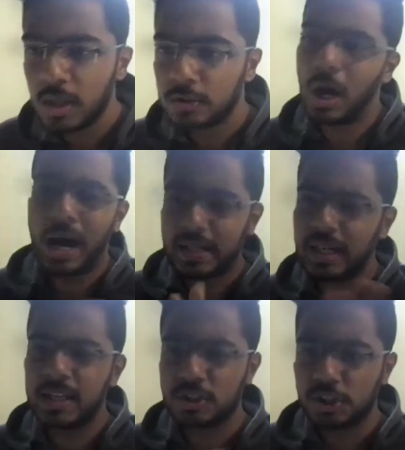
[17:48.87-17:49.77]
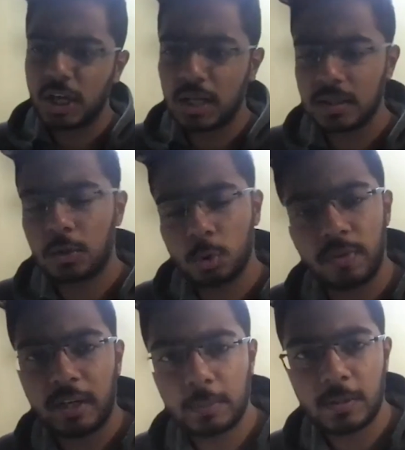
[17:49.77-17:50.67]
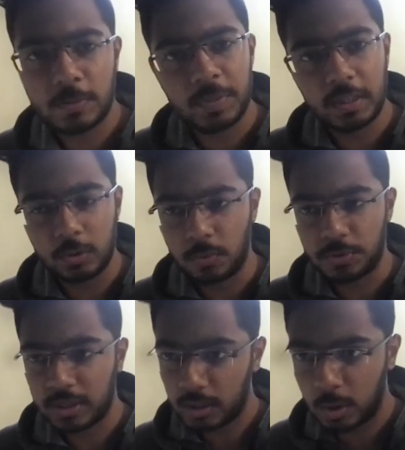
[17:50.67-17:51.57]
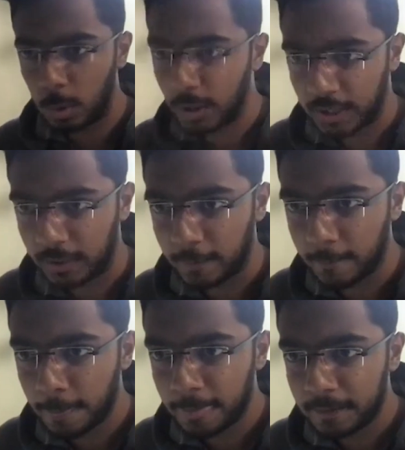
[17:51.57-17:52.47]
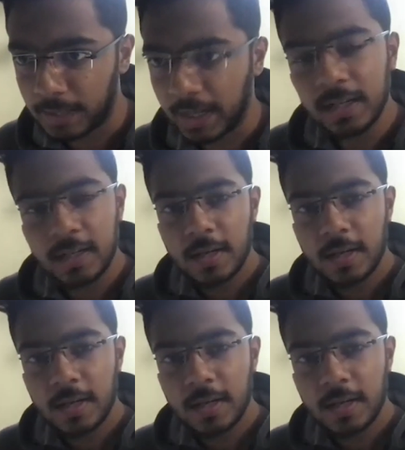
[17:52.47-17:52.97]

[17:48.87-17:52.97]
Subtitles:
So I and j are the two variables being used over here, right?